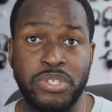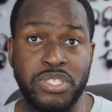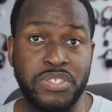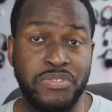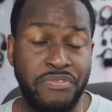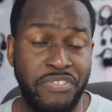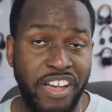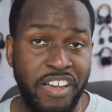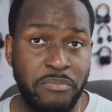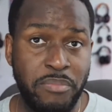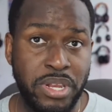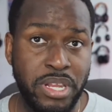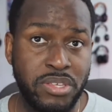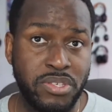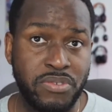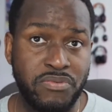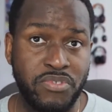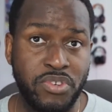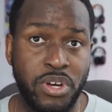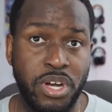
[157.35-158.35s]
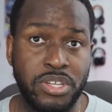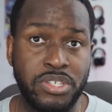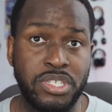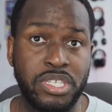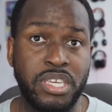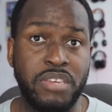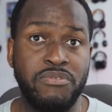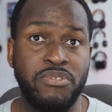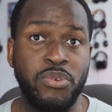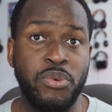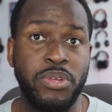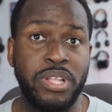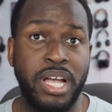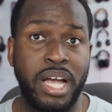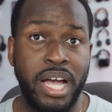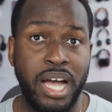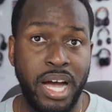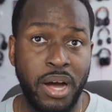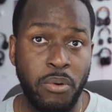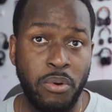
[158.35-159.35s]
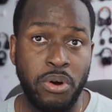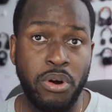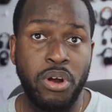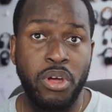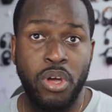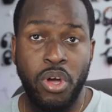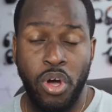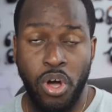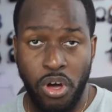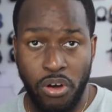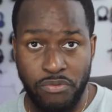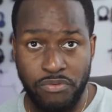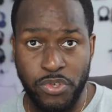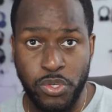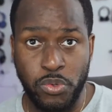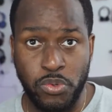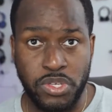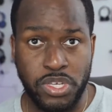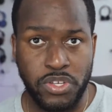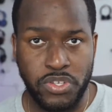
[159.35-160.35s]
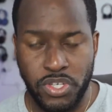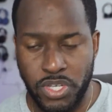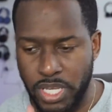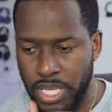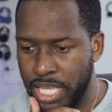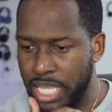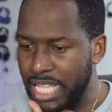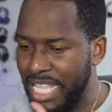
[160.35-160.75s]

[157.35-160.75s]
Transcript: which is 5 minutes of charge and gives you an hour of usage.